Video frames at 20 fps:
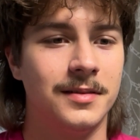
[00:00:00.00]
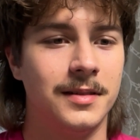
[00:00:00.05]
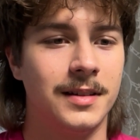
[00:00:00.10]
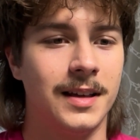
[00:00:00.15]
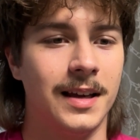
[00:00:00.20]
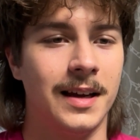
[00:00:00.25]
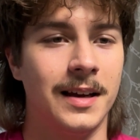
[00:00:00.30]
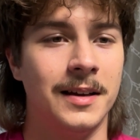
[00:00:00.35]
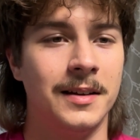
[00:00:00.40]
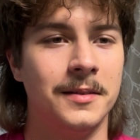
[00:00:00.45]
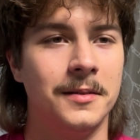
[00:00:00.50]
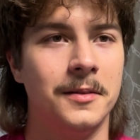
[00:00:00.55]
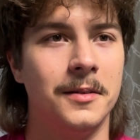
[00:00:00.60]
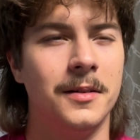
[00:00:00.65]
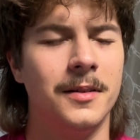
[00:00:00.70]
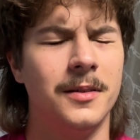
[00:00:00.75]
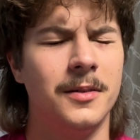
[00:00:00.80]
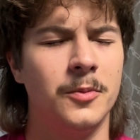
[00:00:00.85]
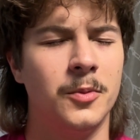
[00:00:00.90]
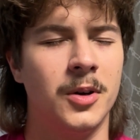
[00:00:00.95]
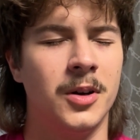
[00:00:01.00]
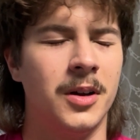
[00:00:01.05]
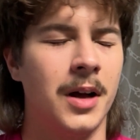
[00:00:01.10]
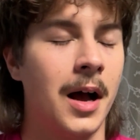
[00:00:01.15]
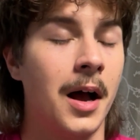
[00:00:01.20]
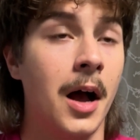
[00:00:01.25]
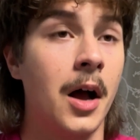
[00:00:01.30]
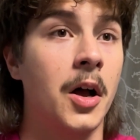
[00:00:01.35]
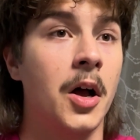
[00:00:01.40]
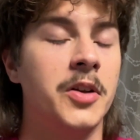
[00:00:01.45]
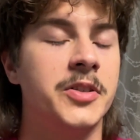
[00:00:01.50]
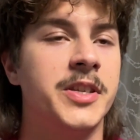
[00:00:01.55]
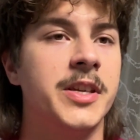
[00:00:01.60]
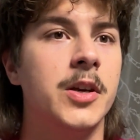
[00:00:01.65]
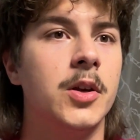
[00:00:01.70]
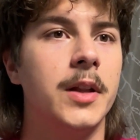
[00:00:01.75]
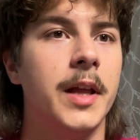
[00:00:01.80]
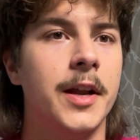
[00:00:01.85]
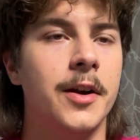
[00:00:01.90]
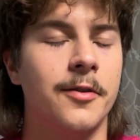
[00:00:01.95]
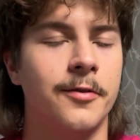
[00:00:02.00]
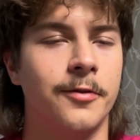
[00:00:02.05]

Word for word: Yeah, well, I'll see you later,